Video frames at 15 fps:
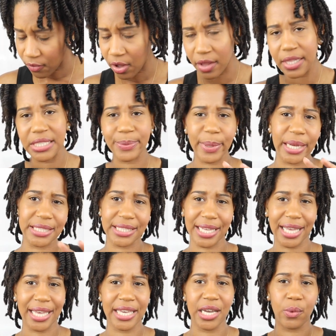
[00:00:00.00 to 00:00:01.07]
of all these products I
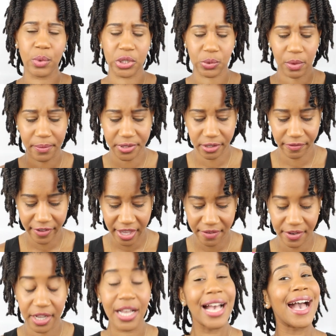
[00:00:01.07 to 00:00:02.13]
got here, which one was your
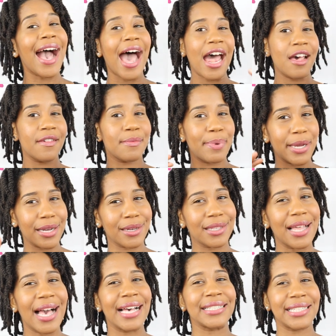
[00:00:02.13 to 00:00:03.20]
favorite? Out of the pair of
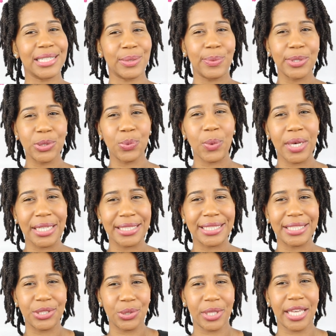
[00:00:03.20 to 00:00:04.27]
glasses, which one
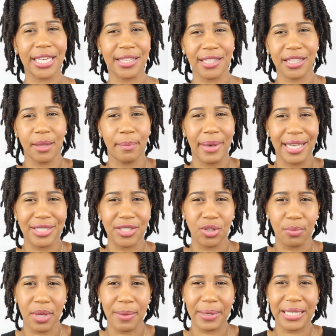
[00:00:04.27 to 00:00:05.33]
did you think looked the best on
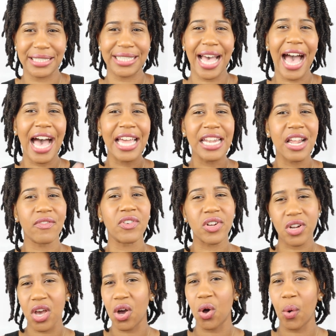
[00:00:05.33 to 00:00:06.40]
me? Because I never
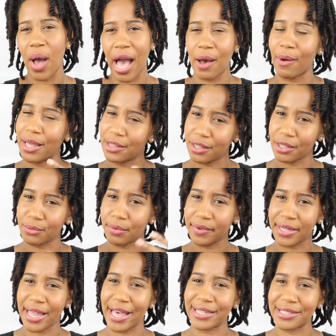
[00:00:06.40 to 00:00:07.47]
know how I look with
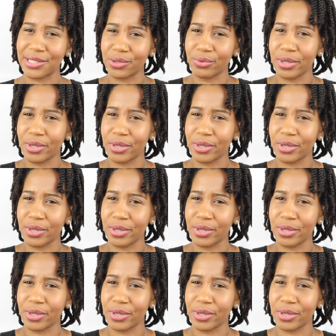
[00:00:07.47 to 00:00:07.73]
glasses,